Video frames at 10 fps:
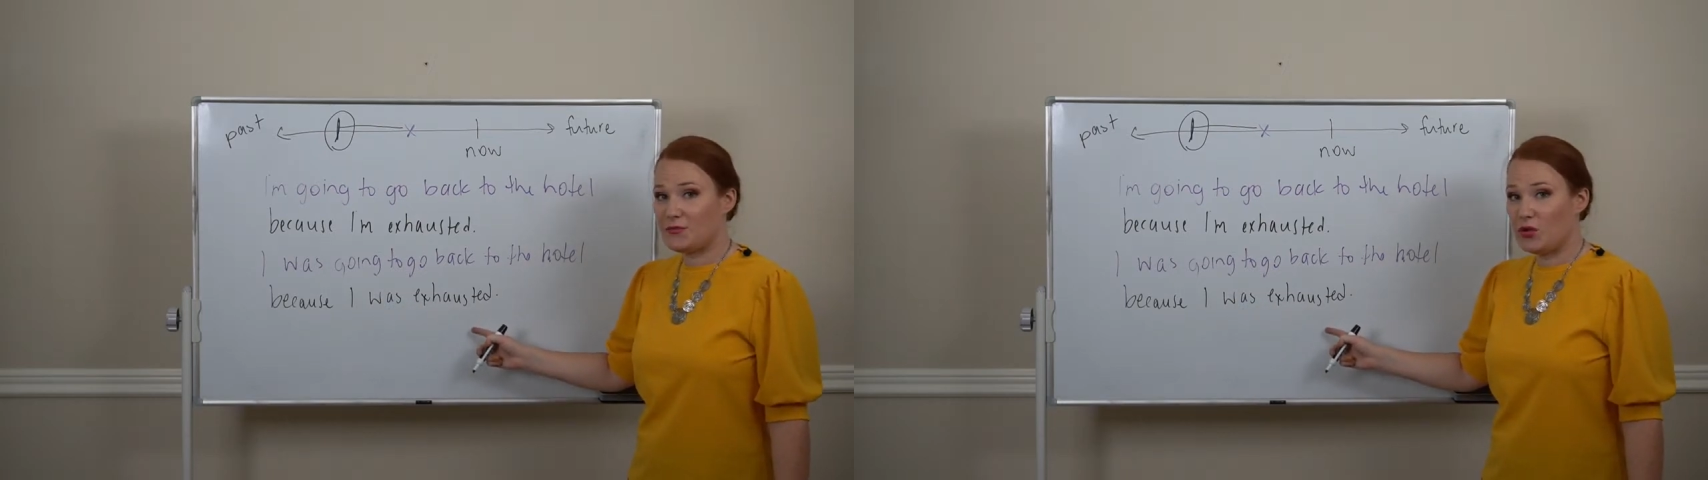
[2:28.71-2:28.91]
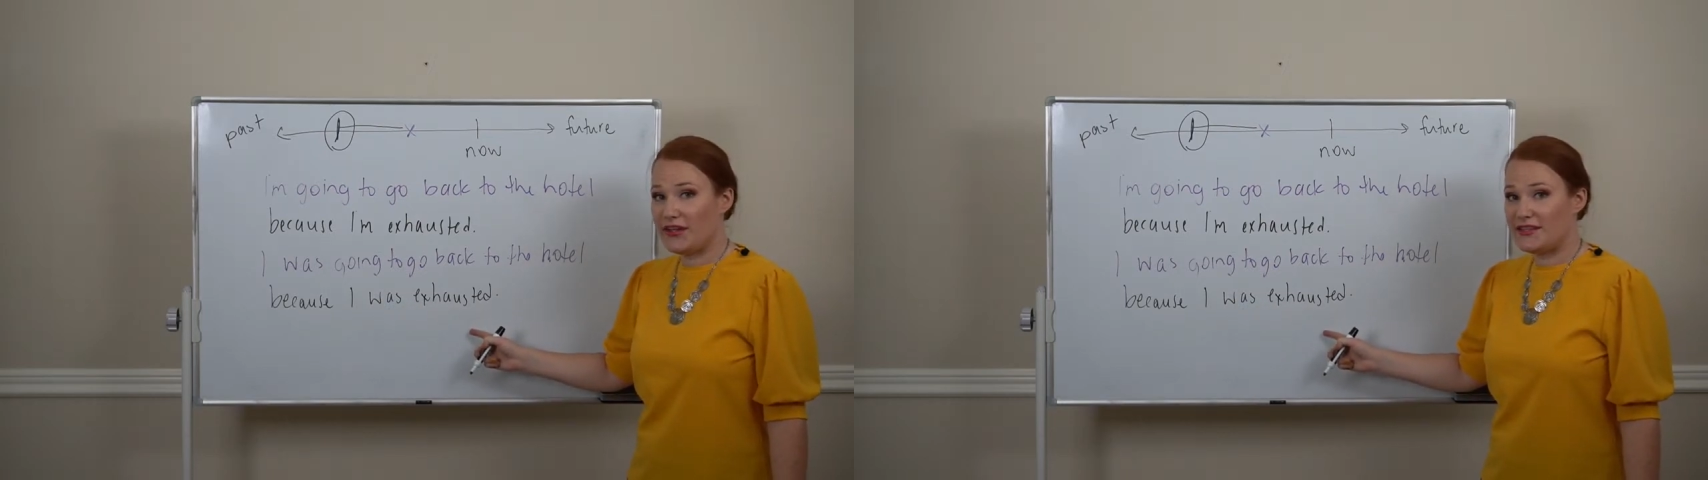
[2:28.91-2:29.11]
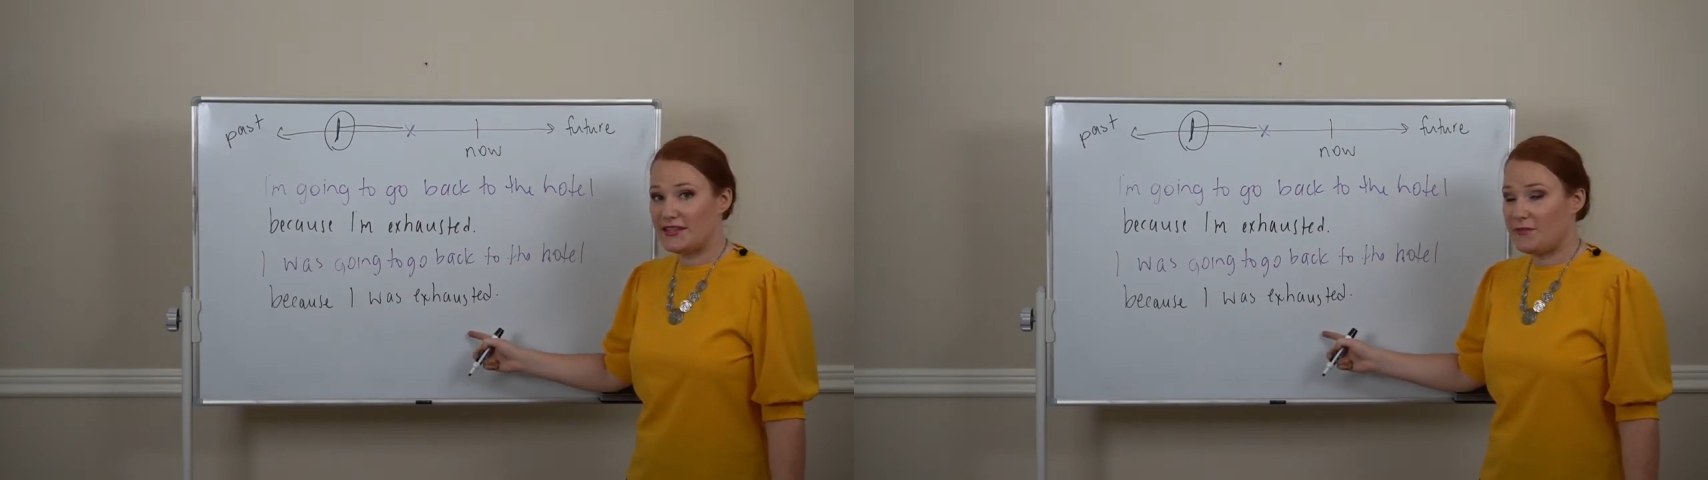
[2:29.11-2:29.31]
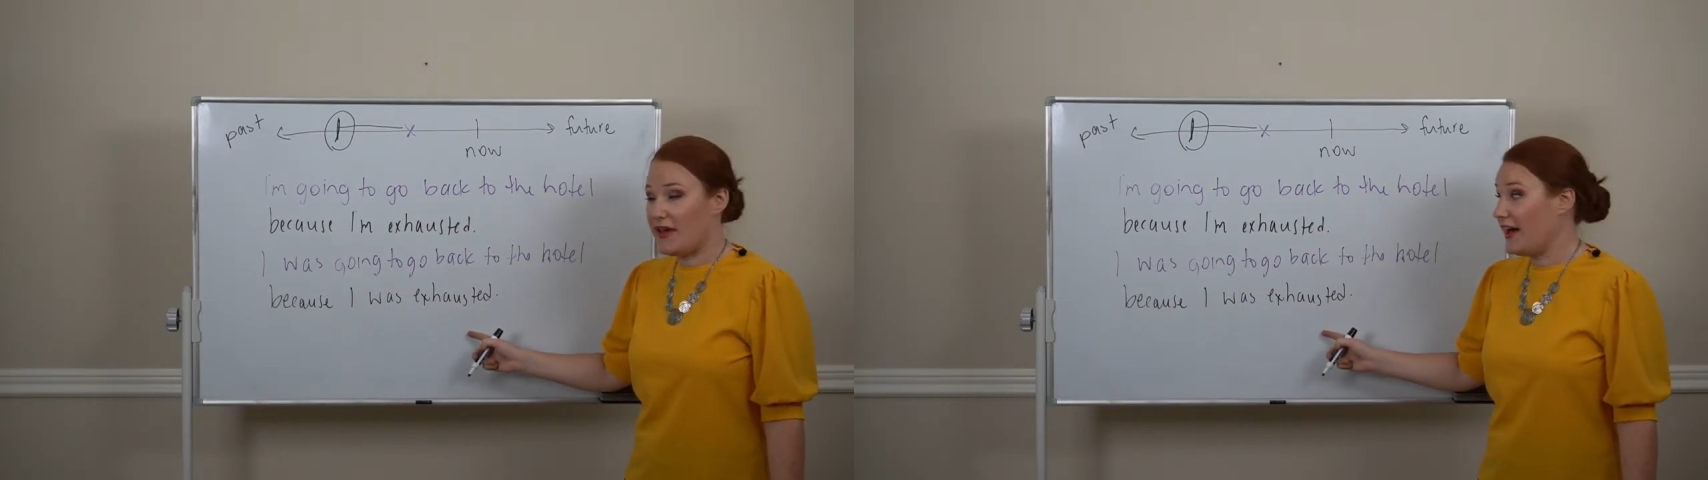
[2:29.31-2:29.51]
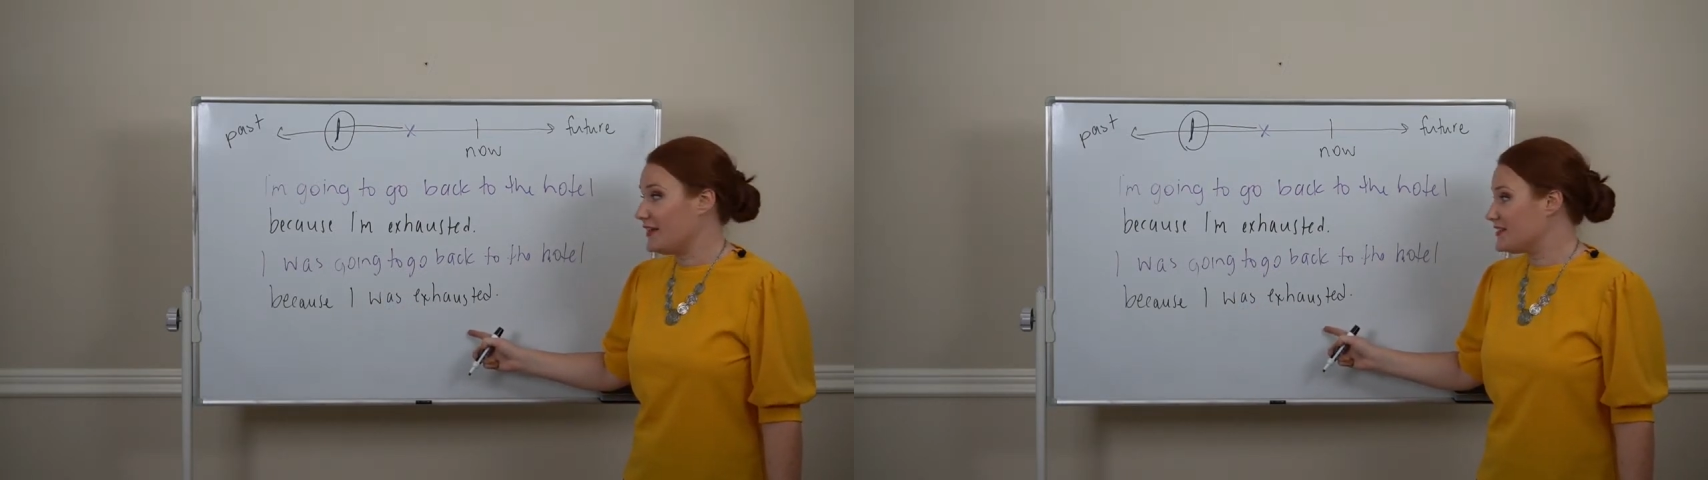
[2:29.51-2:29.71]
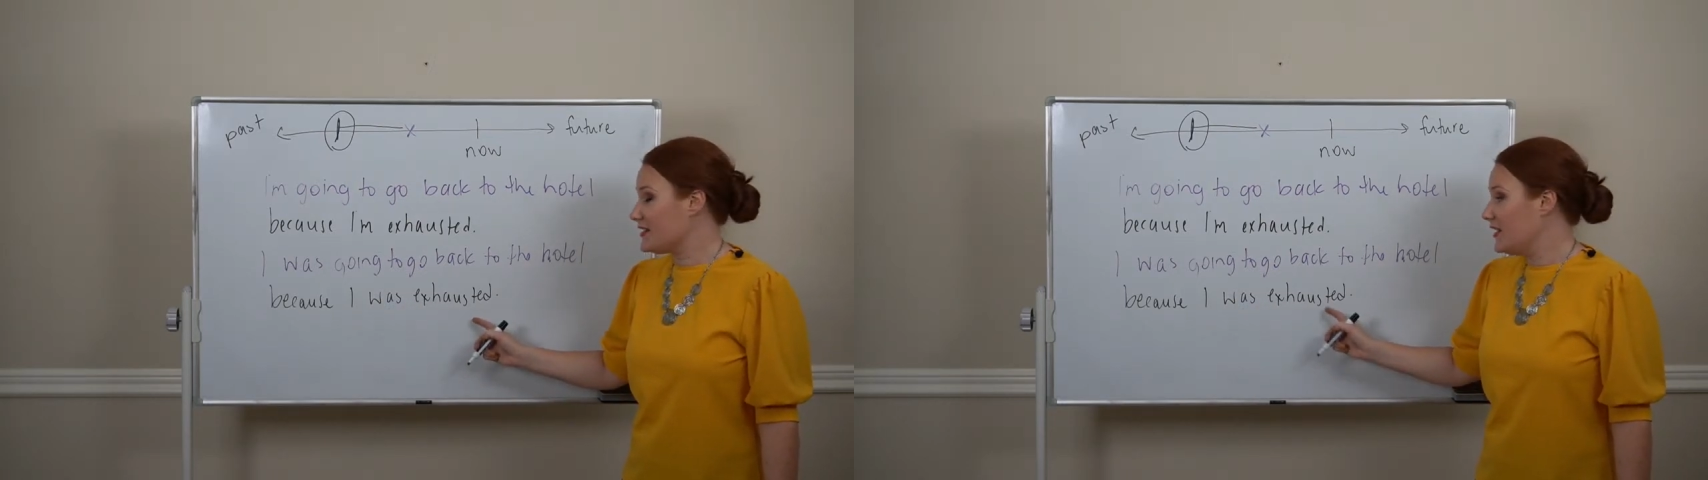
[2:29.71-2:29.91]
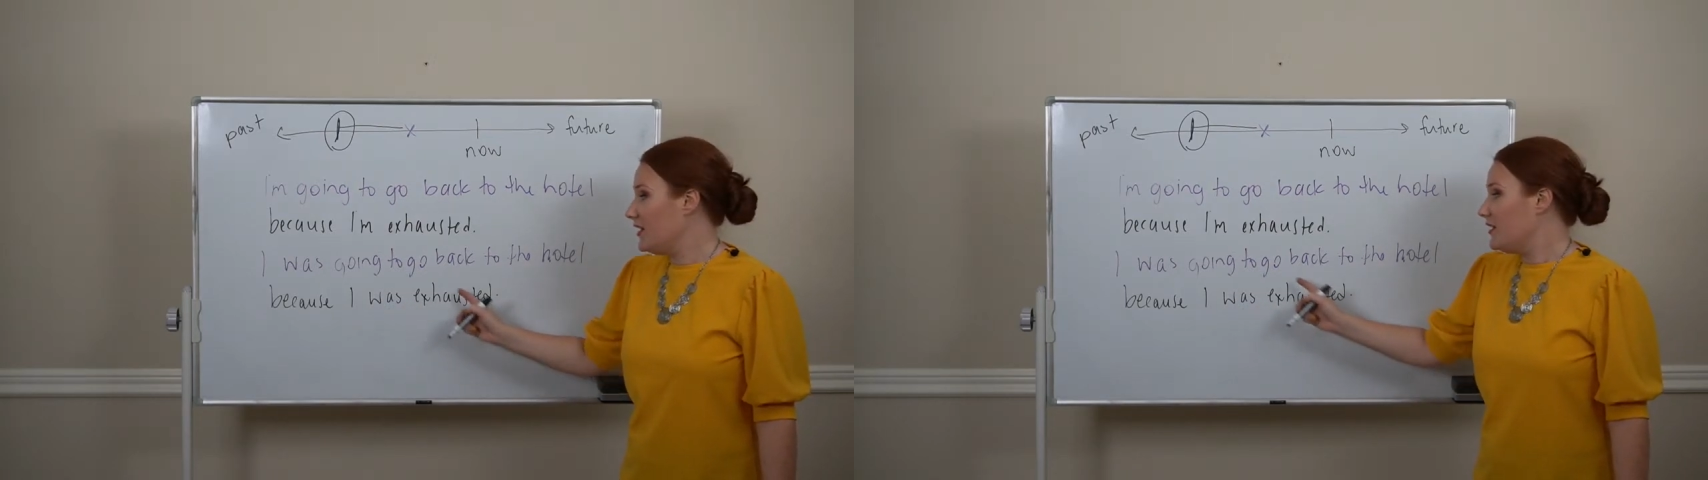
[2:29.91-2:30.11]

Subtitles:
point in the past.